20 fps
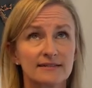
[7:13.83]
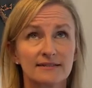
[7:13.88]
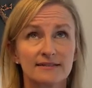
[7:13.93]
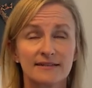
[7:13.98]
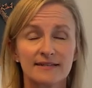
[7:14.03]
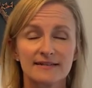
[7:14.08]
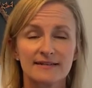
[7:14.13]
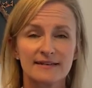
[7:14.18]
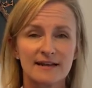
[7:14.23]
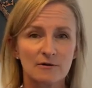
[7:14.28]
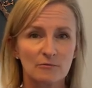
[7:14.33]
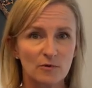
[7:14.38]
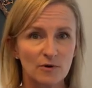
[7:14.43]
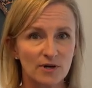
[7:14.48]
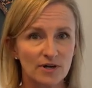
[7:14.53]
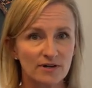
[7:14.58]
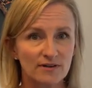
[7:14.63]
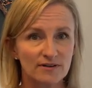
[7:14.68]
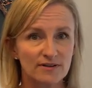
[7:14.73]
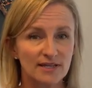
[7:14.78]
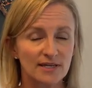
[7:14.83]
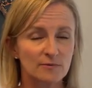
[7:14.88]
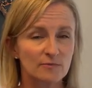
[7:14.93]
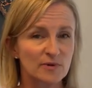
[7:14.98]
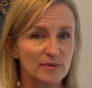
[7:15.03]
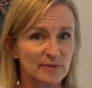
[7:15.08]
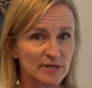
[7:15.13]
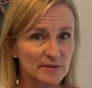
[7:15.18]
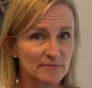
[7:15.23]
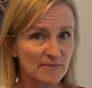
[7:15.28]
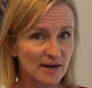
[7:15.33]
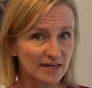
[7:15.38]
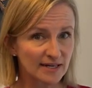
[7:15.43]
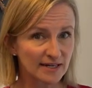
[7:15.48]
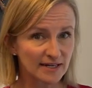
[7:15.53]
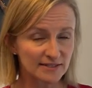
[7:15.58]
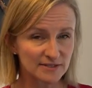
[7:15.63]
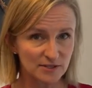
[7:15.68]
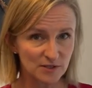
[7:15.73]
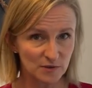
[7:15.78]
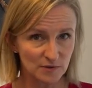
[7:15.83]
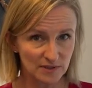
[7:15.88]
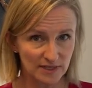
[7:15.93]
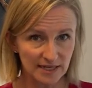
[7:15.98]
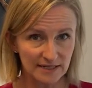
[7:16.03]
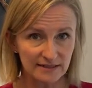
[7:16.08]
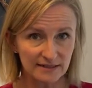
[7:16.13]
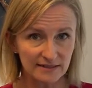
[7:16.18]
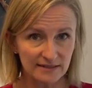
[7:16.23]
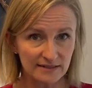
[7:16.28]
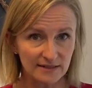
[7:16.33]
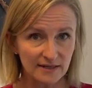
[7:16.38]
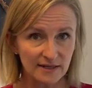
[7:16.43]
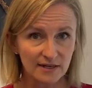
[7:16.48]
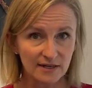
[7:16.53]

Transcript: the network that Women in Mining has created